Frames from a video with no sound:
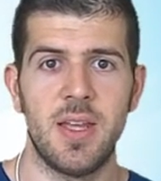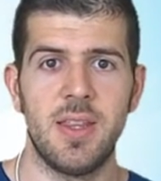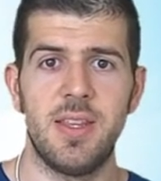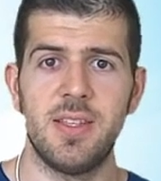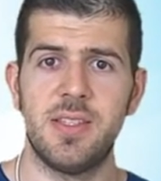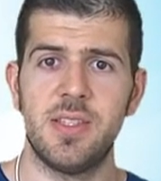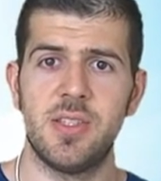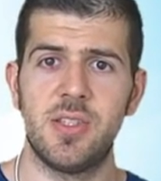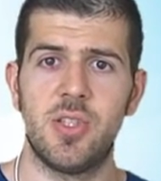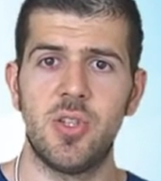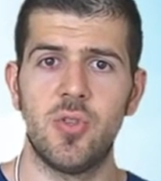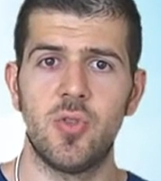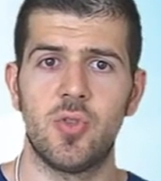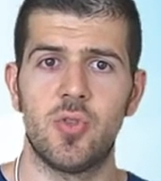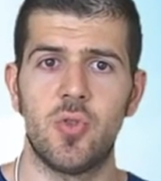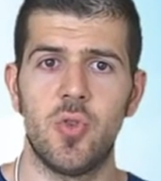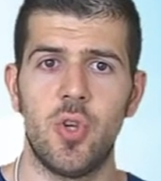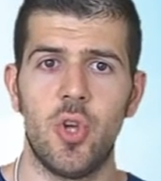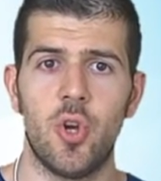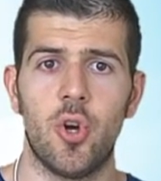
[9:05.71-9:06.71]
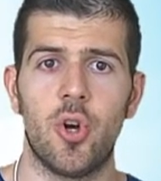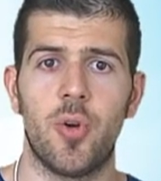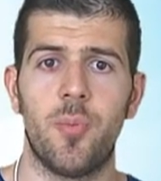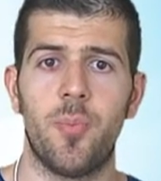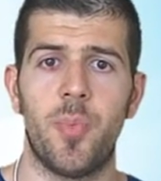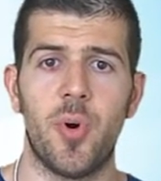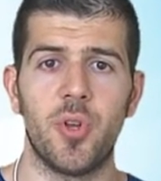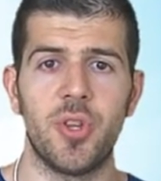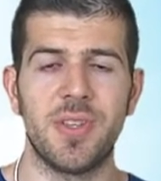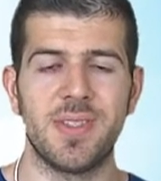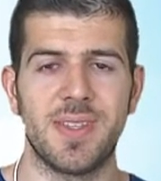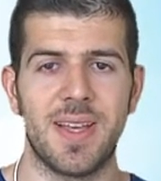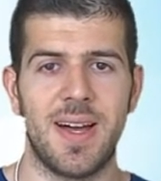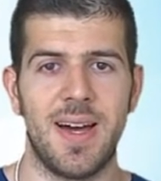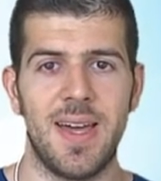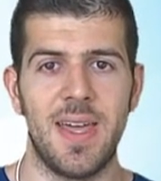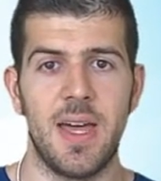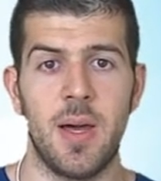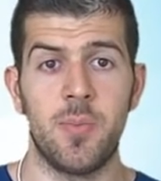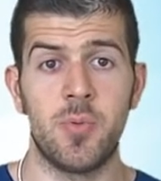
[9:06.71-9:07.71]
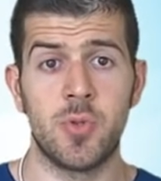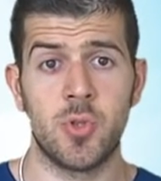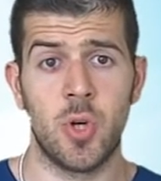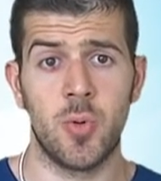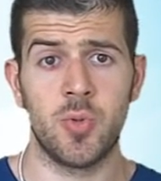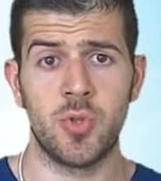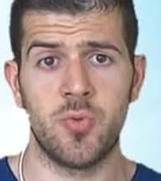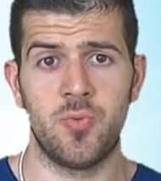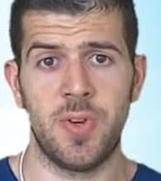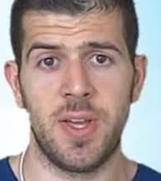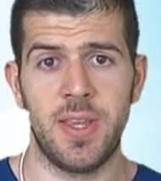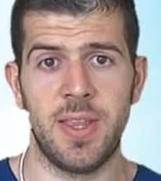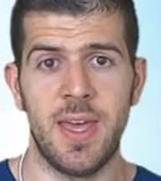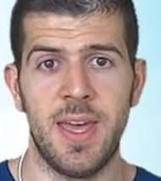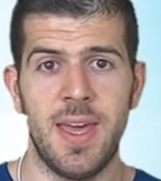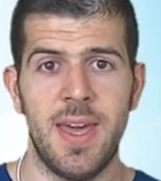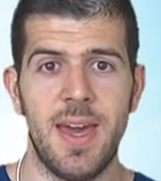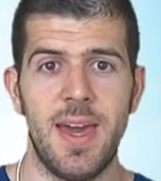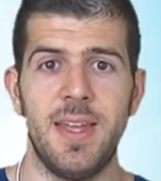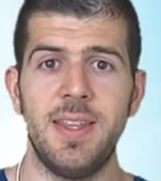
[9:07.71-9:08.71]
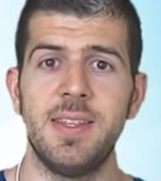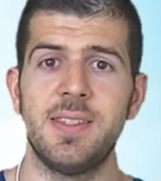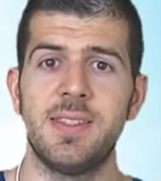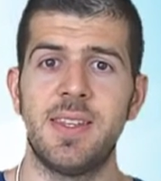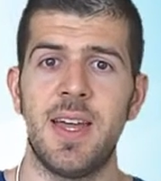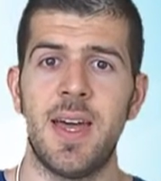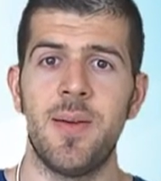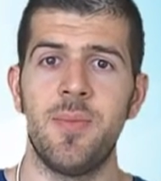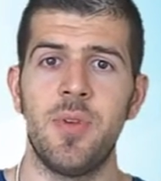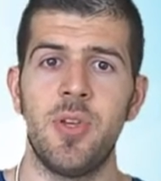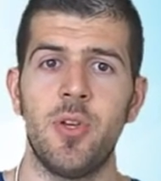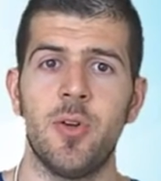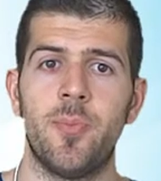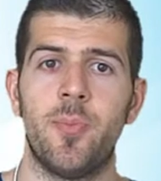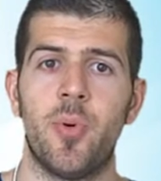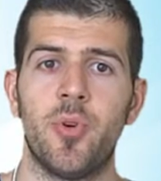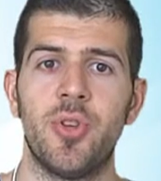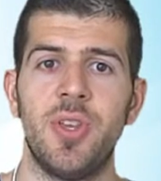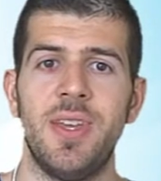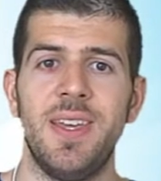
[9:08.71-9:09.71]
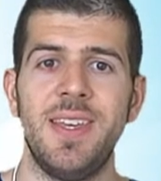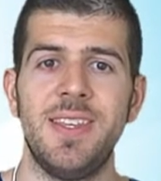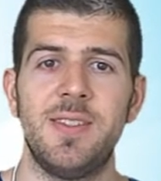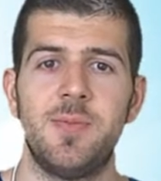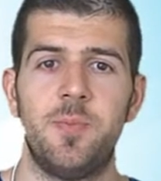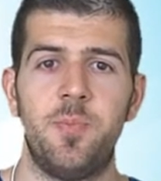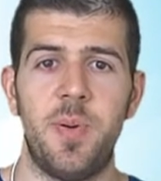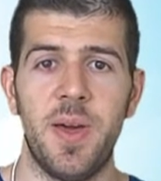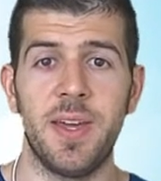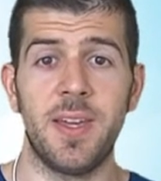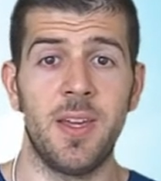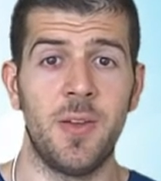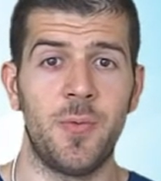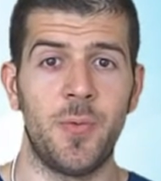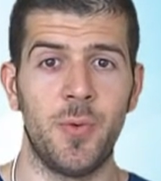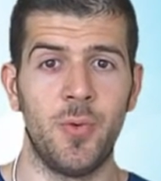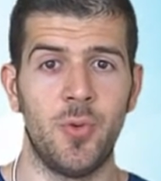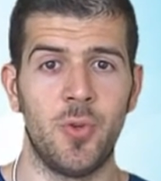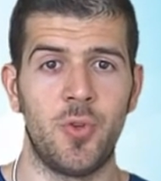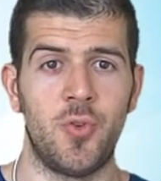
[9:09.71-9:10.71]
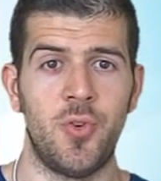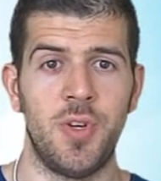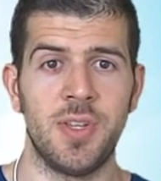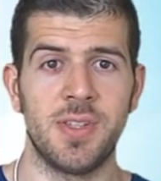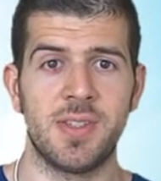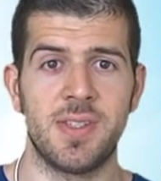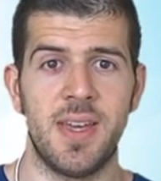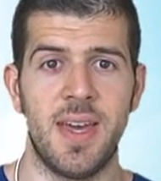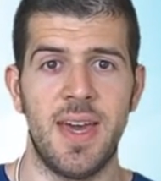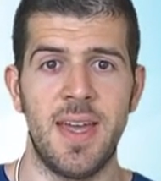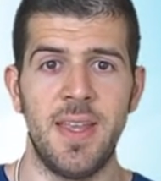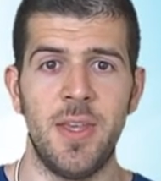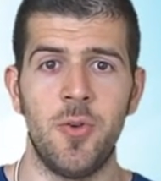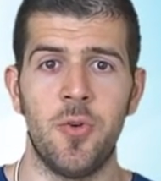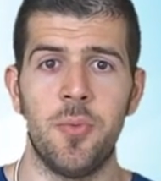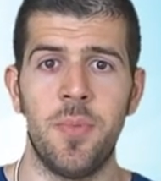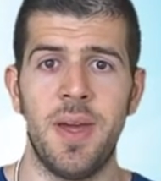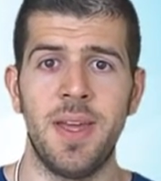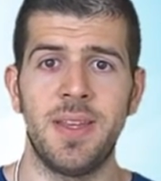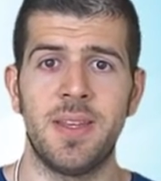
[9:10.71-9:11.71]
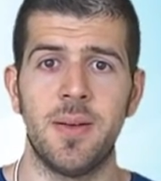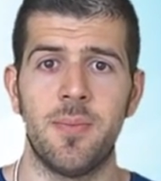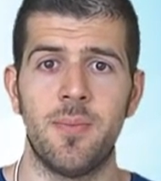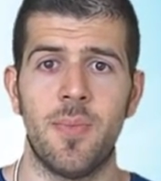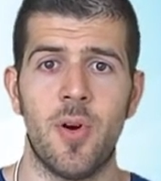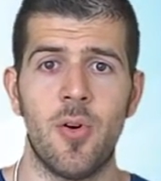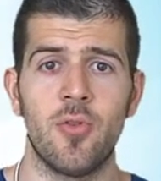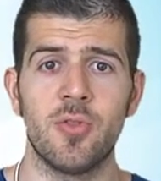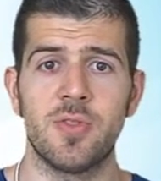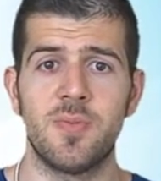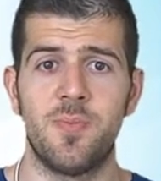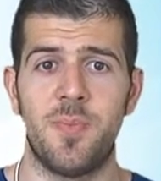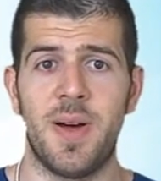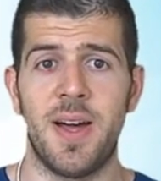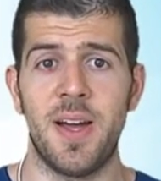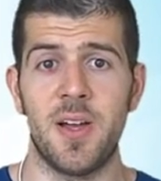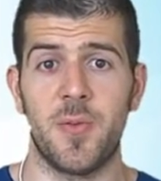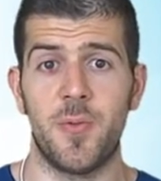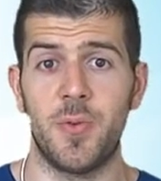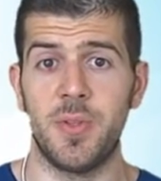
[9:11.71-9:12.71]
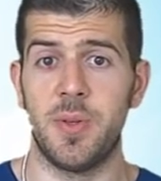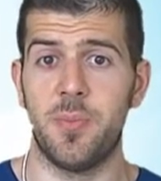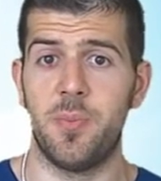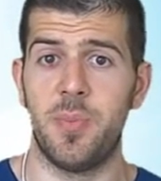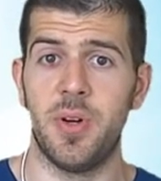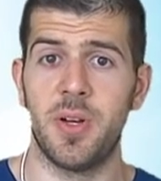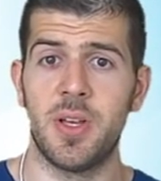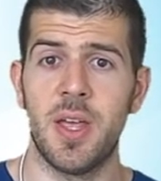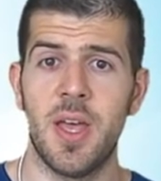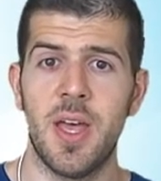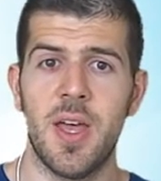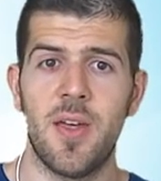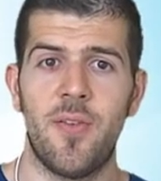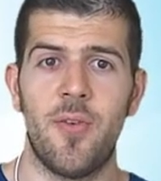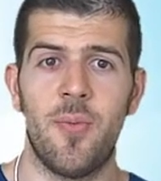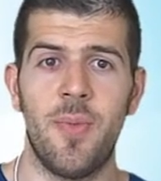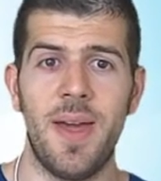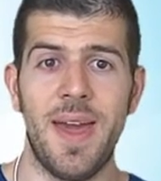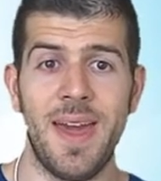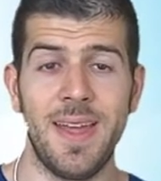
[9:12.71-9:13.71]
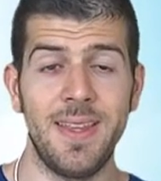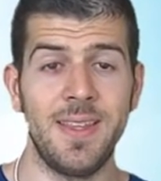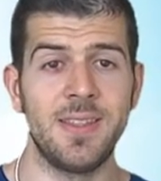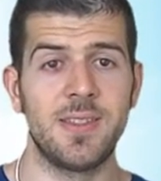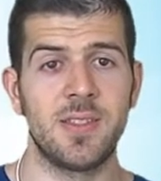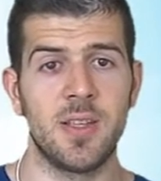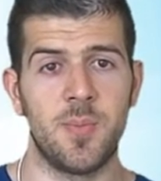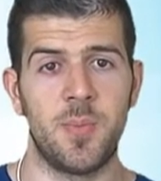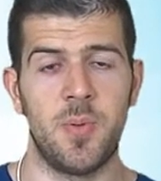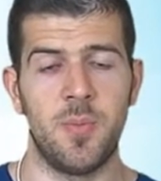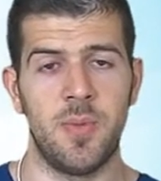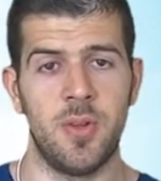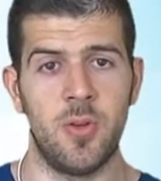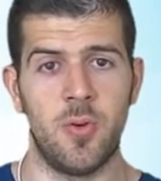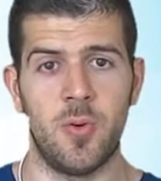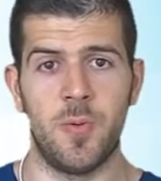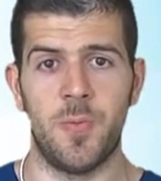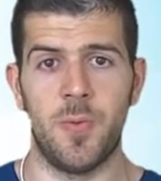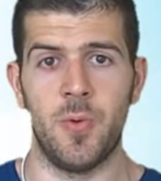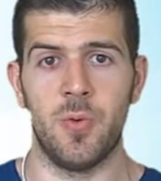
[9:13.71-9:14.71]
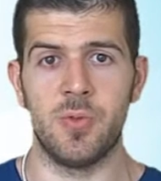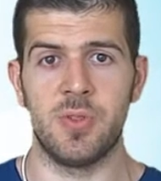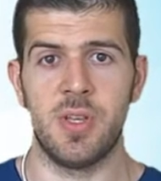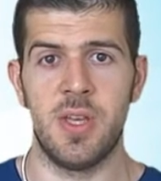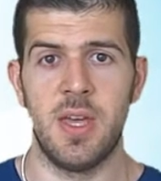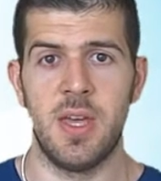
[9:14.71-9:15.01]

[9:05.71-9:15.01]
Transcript: This is due to your body's high absorption rate. At this time, your body is begging for nutrients and you will make the most bang for the buck from any supplement or food.